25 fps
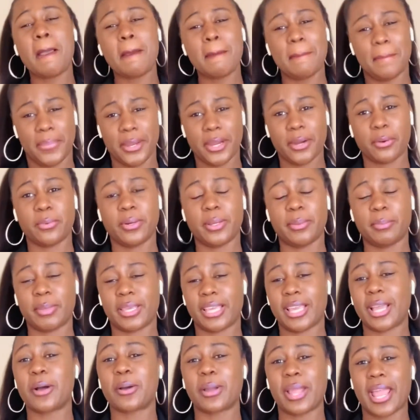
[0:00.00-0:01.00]
bear with
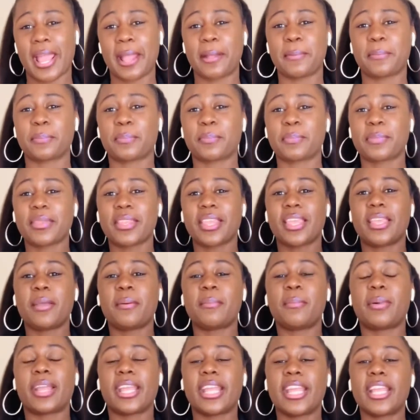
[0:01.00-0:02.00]
me, okay?
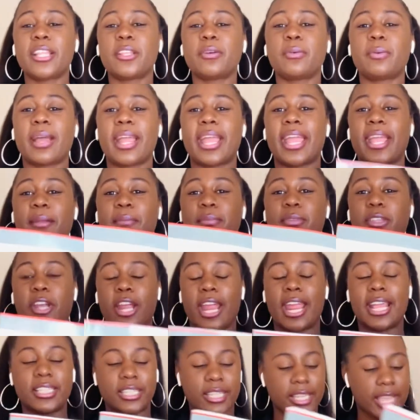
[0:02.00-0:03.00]
But either way, your
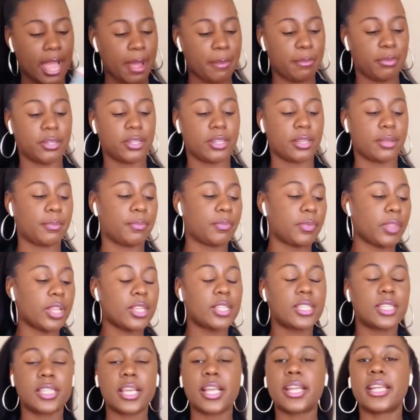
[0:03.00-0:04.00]
ATI book,
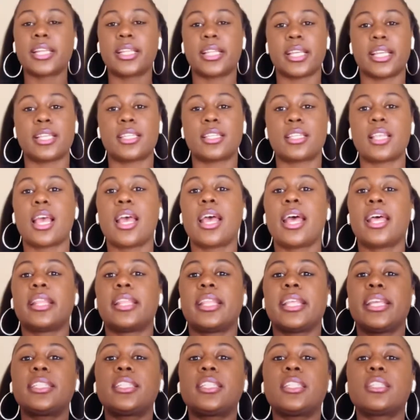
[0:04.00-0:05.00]
study this.
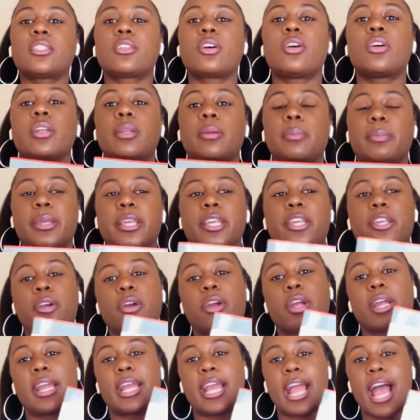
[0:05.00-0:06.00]
This is going to be
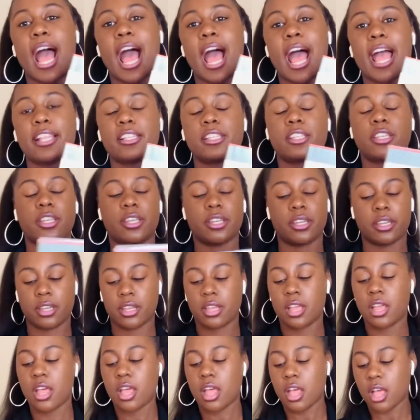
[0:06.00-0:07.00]
your guide to
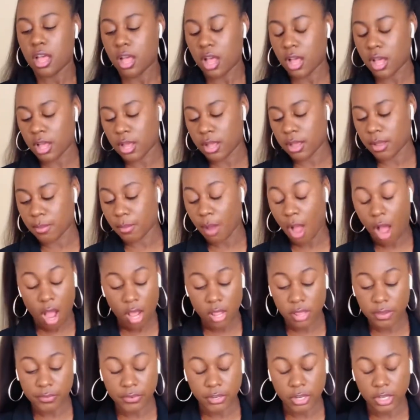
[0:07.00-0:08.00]

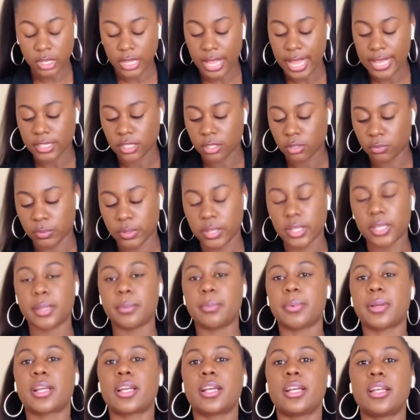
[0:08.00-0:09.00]
all of your classes, really,
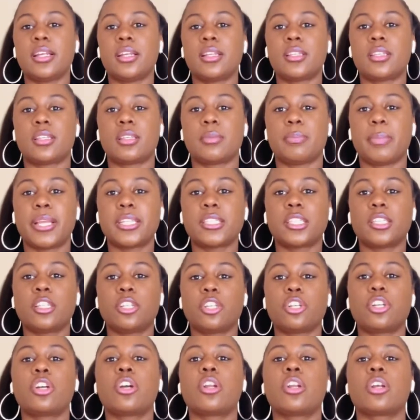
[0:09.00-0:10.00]
because basically
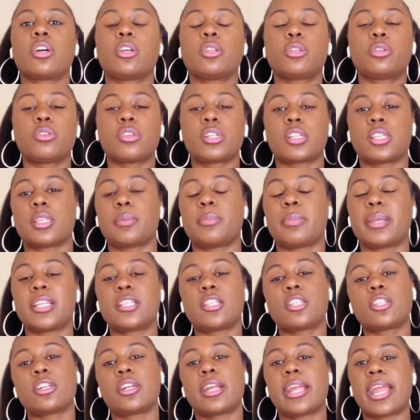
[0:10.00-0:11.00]
you're going to go through the
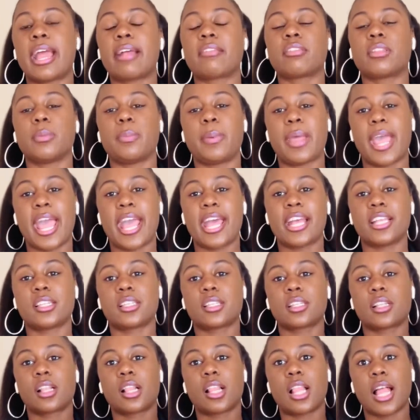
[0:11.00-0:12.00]
semester and have to pass
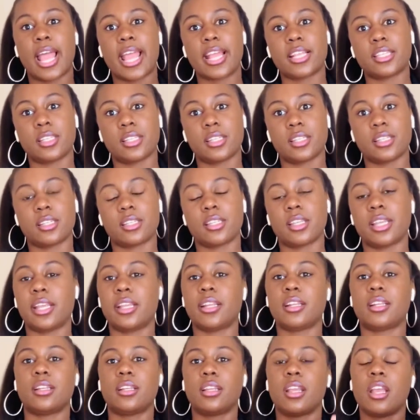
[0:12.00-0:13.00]
classes
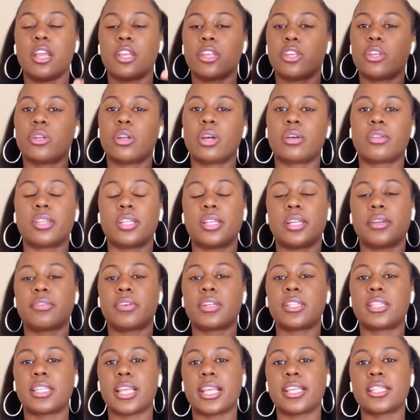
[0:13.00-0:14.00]
and, you know, the
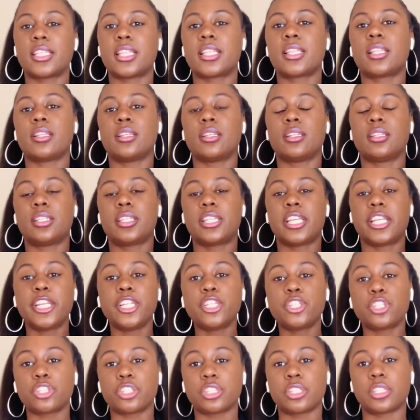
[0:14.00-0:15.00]
different tests that the
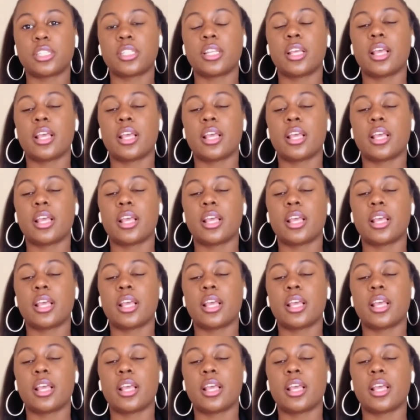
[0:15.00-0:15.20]
teachers